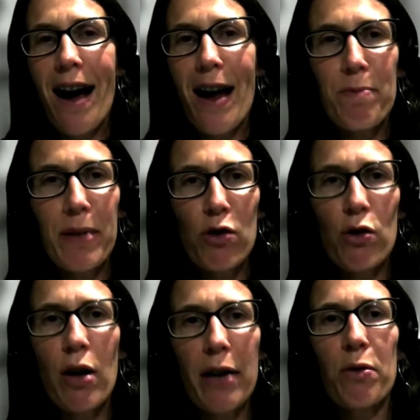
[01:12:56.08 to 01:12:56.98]
I have been
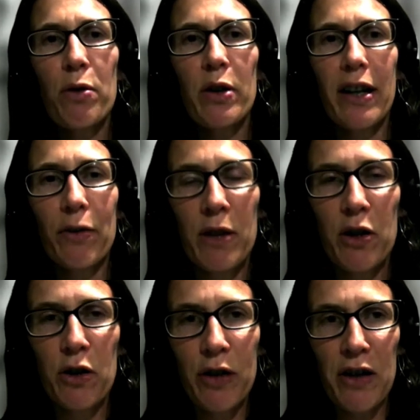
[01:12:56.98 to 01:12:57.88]
trying to organise a
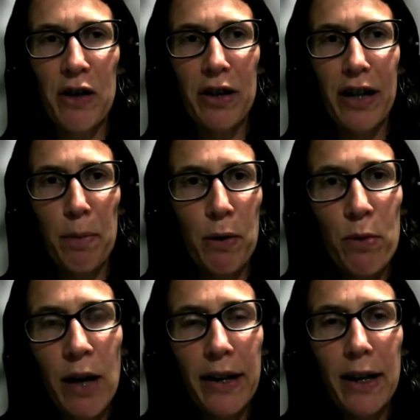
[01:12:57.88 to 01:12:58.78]
registration link, but
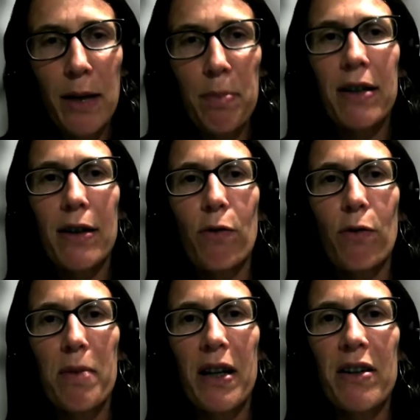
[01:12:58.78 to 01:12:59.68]
all I keep getting
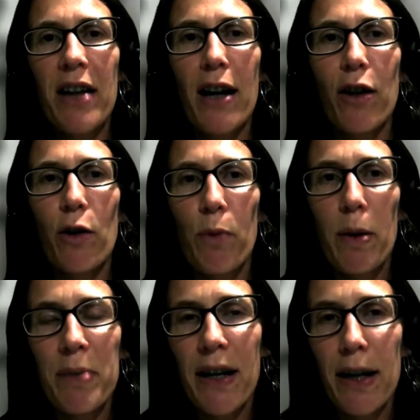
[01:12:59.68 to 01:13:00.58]
from the Otago
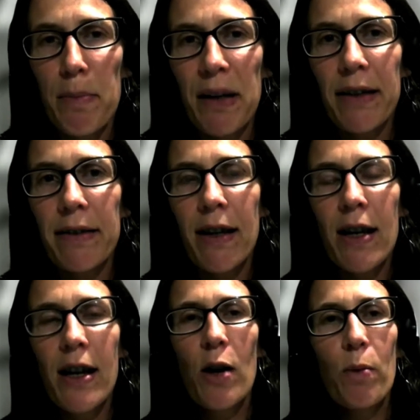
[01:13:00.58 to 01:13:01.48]
web team is
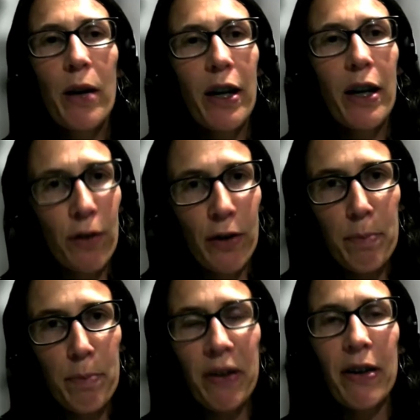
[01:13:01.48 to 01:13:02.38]
we are
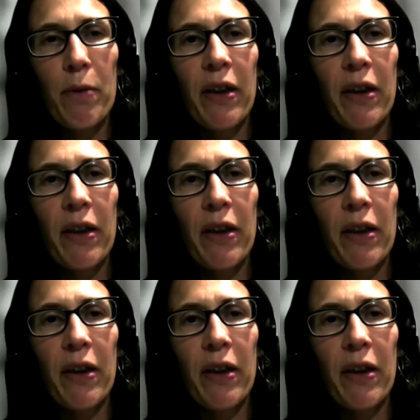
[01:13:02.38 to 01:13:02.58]
very busy